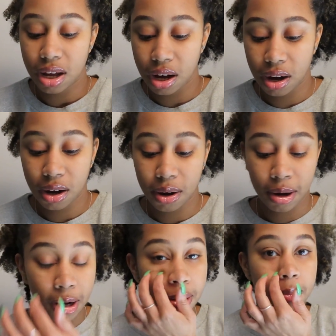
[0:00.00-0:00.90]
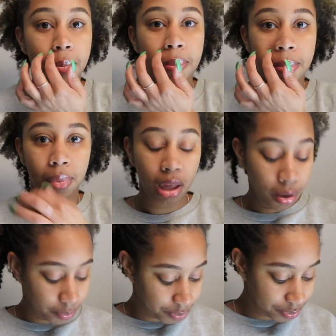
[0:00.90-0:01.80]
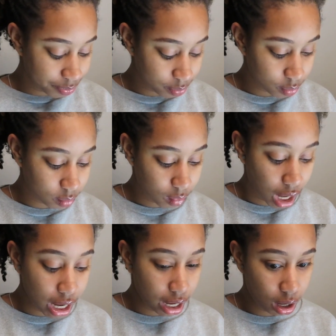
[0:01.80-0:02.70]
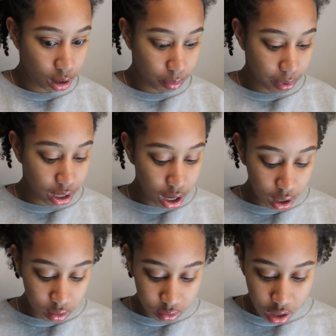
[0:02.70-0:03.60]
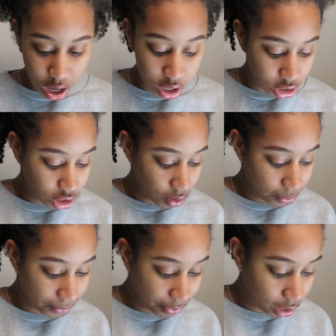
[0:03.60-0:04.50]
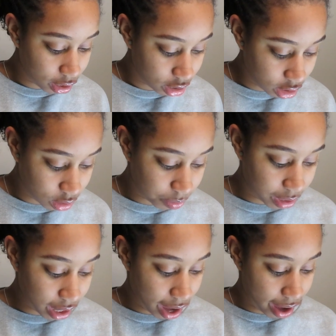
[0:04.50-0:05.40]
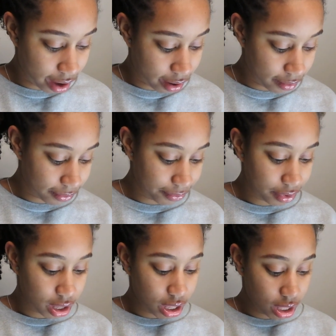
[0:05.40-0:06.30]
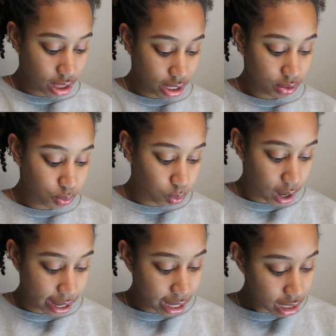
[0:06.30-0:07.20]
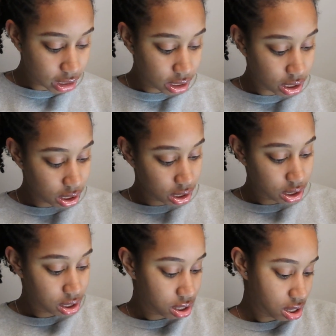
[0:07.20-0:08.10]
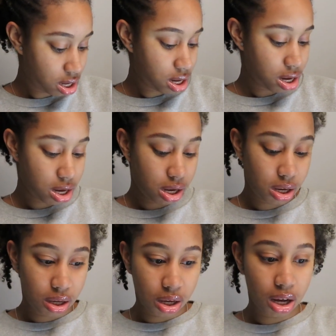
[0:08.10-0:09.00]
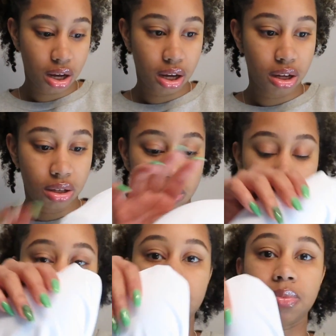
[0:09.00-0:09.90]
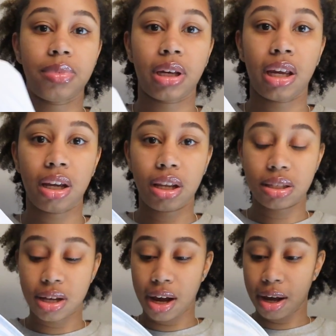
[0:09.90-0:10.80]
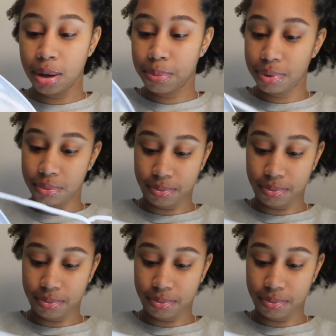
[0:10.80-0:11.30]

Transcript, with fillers: Um, yeah, here we go. So first we have this white uh, bikini top